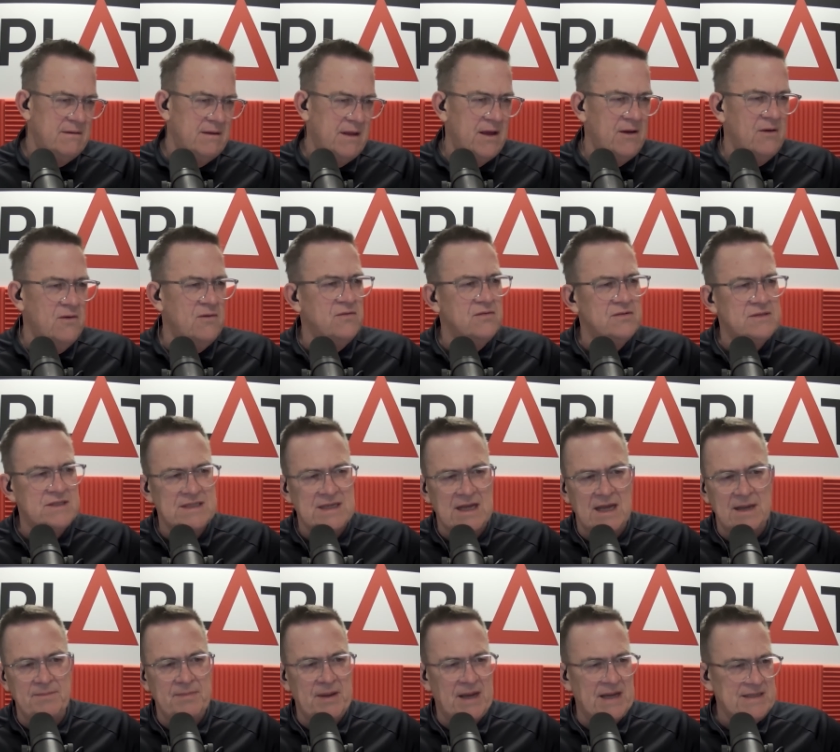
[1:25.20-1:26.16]
They all
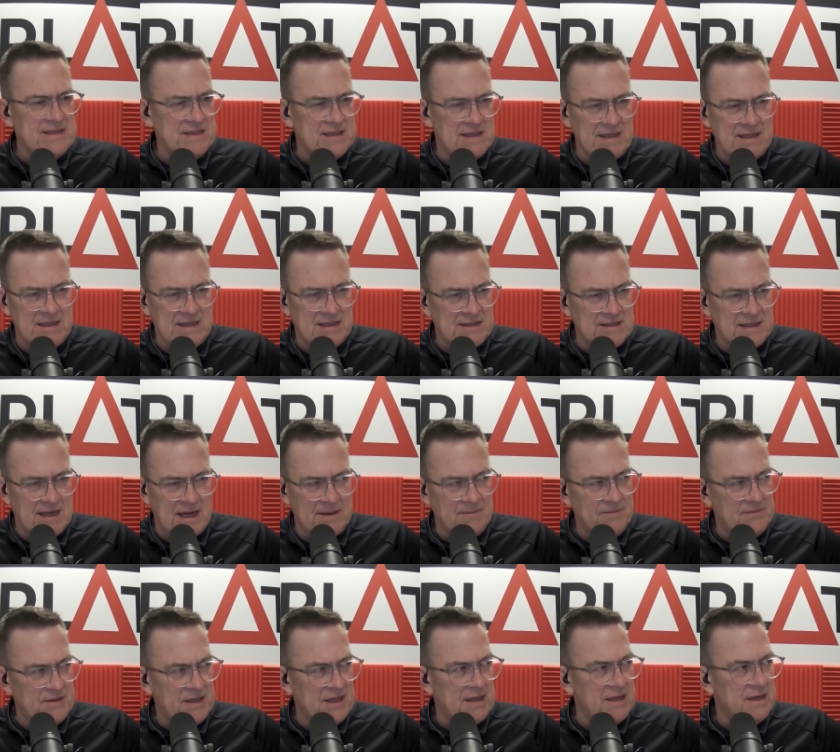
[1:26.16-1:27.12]
say basically the
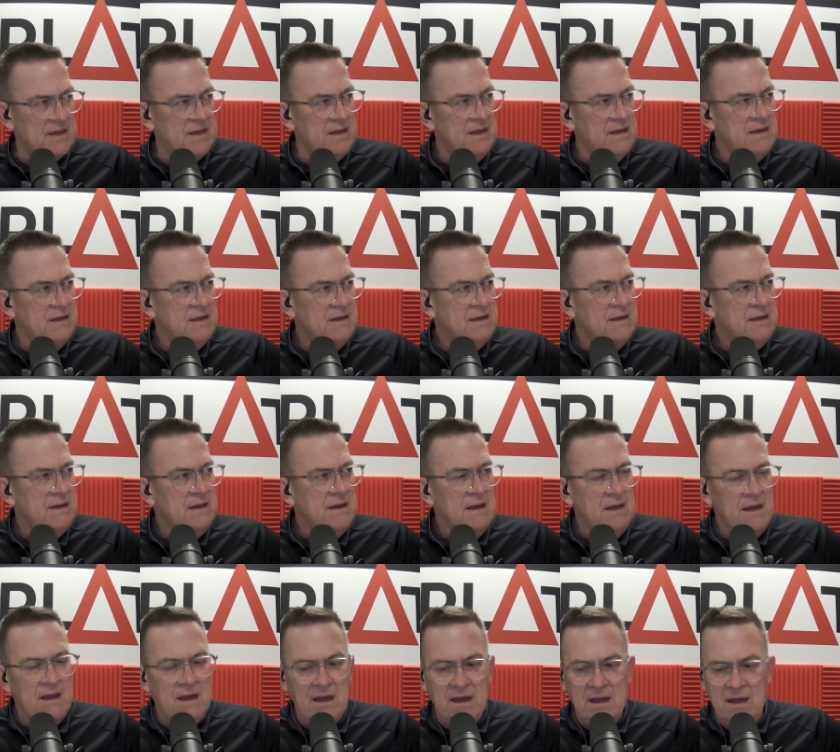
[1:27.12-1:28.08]
same thing,
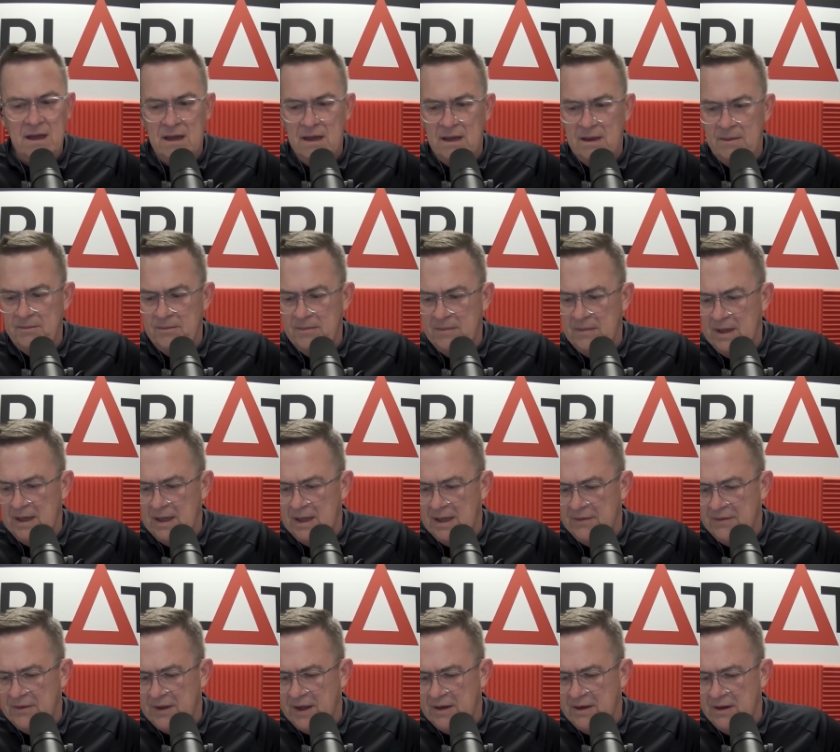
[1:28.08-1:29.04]
um,
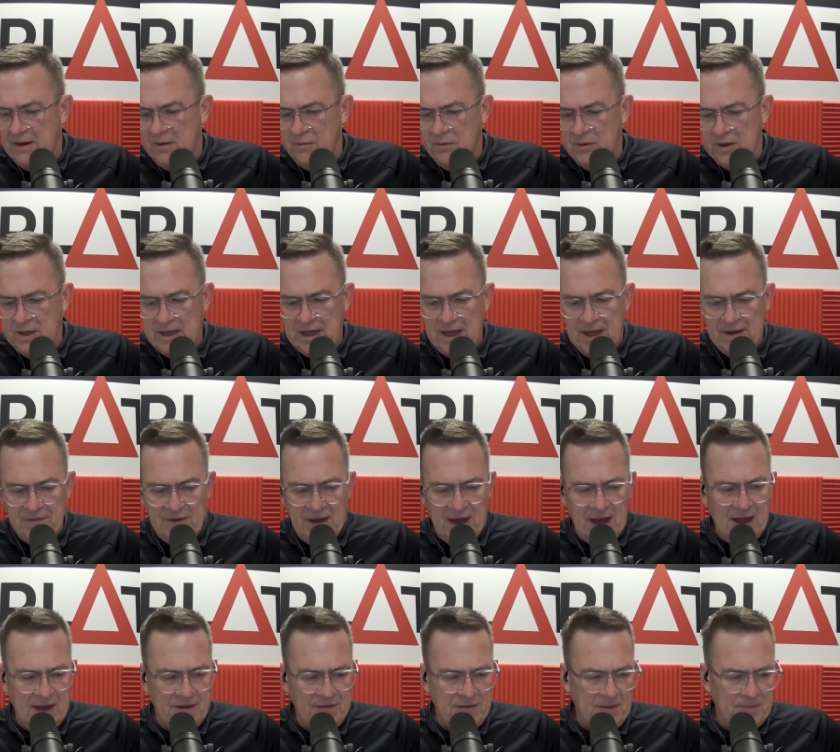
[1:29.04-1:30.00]
and they don't want to cover
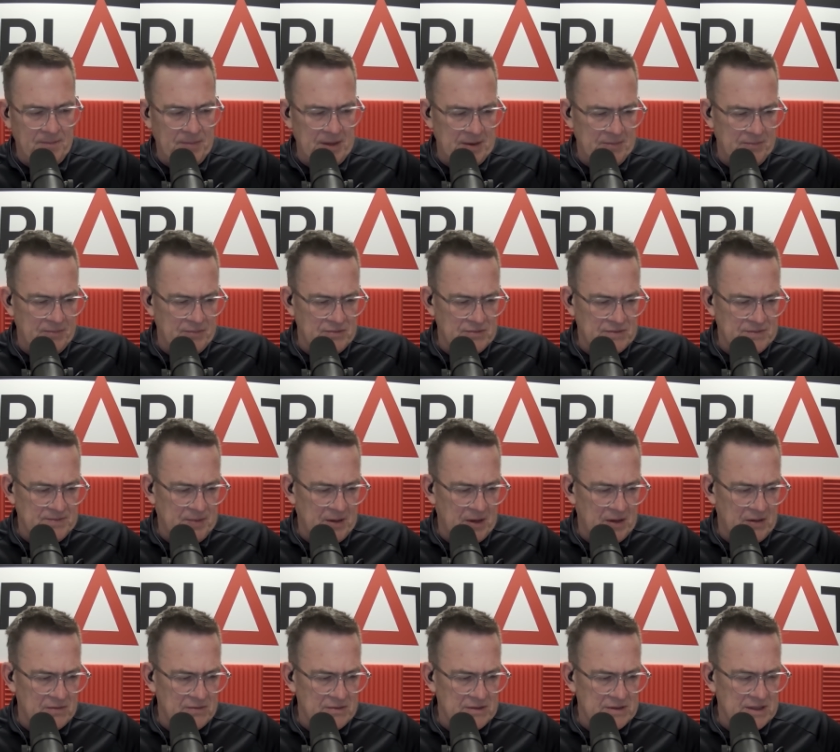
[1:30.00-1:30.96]
other people's
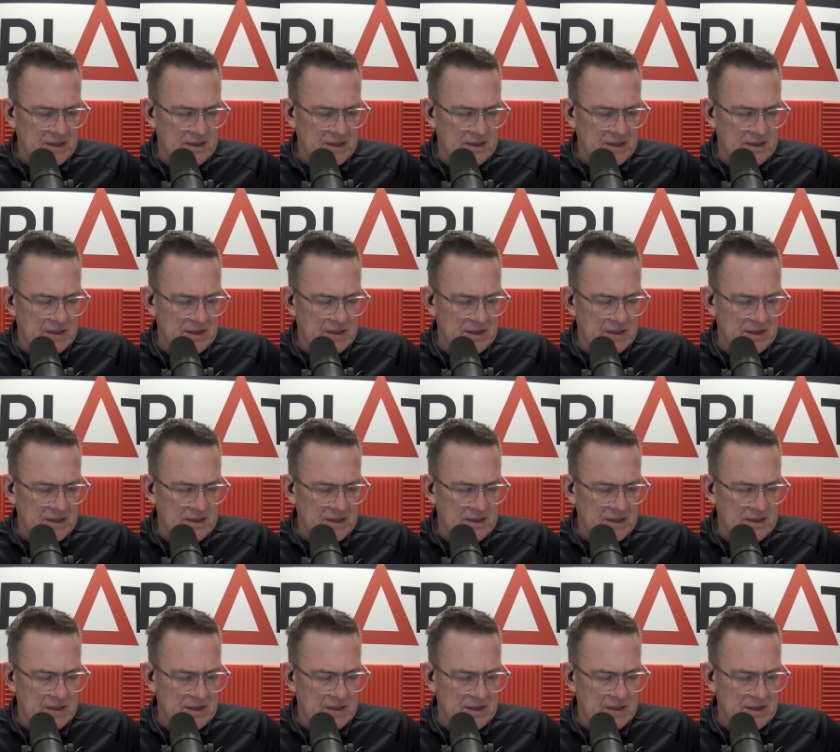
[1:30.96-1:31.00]
polls.